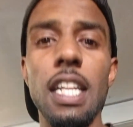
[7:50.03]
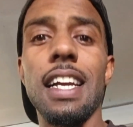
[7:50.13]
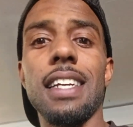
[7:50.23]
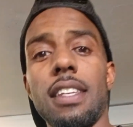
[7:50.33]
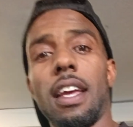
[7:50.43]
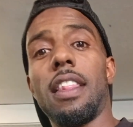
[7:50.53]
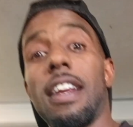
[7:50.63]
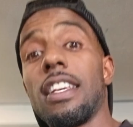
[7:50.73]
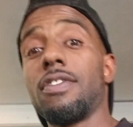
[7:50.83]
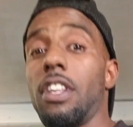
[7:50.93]
Like I said,
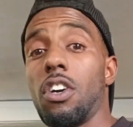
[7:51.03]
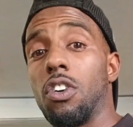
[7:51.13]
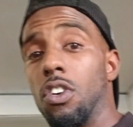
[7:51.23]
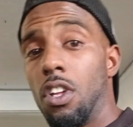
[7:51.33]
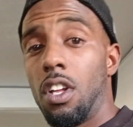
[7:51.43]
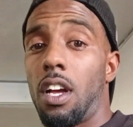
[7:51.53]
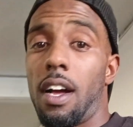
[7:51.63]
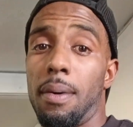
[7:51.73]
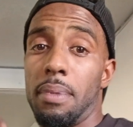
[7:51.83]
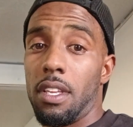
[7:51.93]
the next video
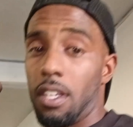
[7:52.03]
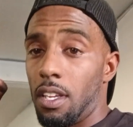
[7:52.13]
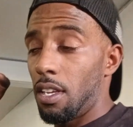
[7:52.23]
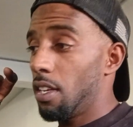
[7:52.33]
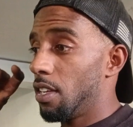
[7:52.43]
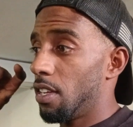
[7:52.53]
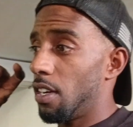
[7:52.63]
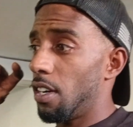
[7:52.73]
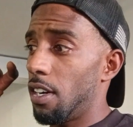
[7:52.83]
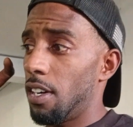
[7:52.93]
I'll be
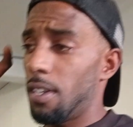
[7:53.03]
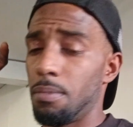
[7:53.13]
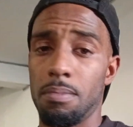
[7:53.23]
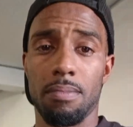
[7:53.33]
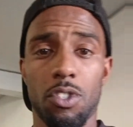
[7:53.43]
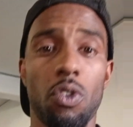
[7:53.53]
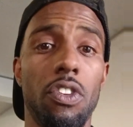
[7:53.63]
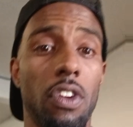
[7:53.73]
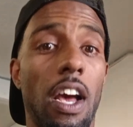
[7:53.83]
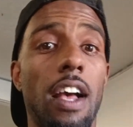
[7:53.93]

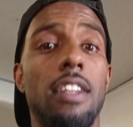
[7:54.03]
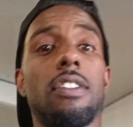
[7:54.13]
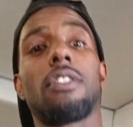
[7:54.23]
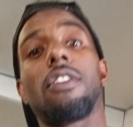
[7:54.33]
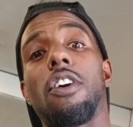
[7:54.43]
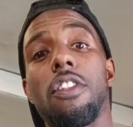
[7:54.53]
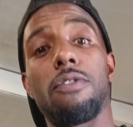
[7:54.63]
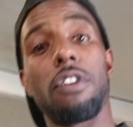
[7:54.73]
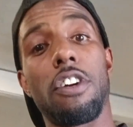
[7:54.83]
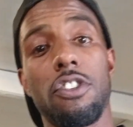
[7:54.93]
showing you guys all
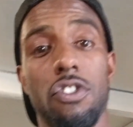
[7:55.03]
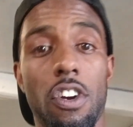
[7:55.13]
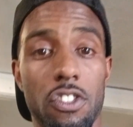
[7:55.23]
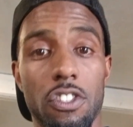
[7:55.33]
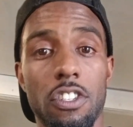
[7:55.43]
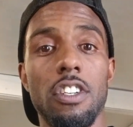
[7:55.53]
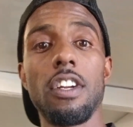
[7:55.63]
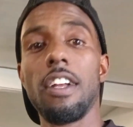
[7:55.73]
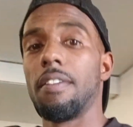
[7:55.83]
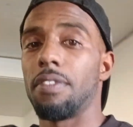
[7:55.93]
the rear structure,
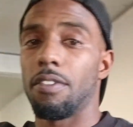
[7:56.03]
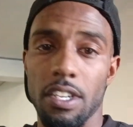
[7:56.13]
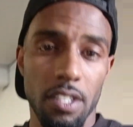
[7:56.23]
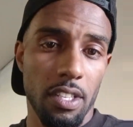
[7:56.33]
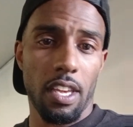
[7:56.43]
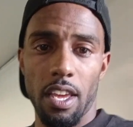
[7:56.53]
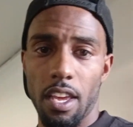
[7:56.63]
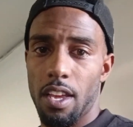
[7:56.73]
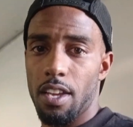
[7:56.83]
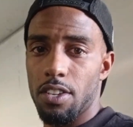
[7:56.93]
the rest of the
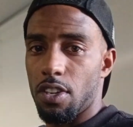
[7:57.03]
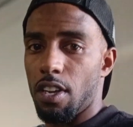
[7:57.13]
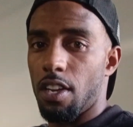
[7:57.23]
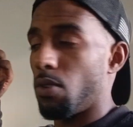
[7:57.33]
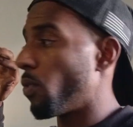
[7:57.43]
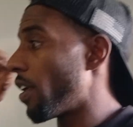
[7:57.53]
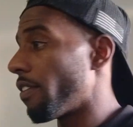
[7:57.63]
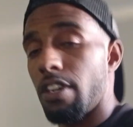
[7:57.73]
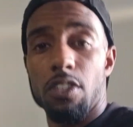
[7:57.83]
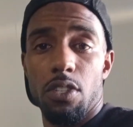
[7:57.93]
cage, and
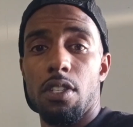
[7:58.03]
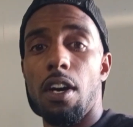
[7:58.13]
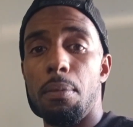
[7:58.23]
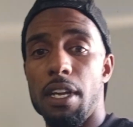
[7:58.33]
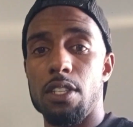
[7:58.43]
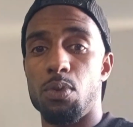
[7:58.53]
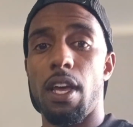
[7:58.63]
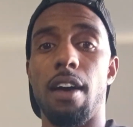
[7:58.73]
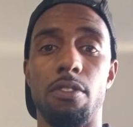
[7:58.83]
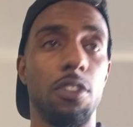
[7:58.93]
whatever else updates we
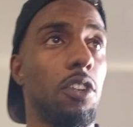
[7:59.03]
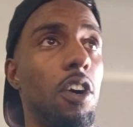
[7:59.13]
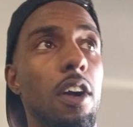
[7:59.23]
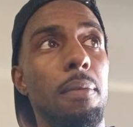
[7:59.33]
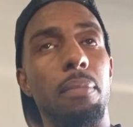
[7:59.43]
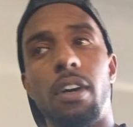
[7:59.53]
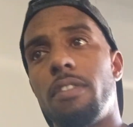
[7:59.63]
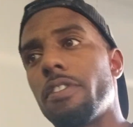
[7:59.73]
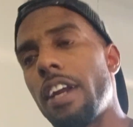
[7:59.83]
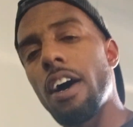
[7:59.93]
have on the car.
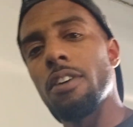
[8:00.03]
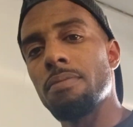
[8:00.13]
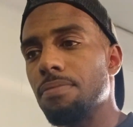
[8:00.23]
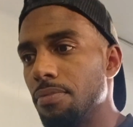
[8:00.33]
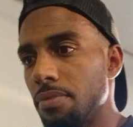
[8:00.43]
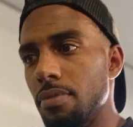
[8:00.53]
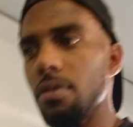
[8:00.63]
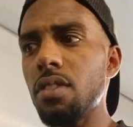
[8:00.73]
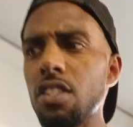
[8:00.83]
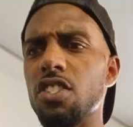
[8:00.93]
But for now,
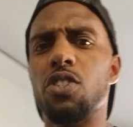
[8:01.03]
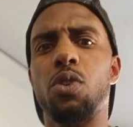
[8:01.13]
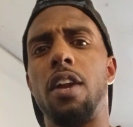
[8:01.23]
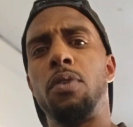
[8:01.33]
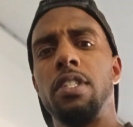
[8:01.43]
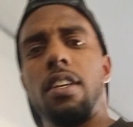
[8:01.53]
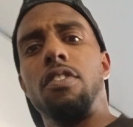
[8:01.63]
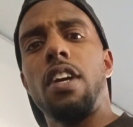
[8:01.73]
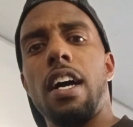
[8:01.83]
just kind of wanted to give you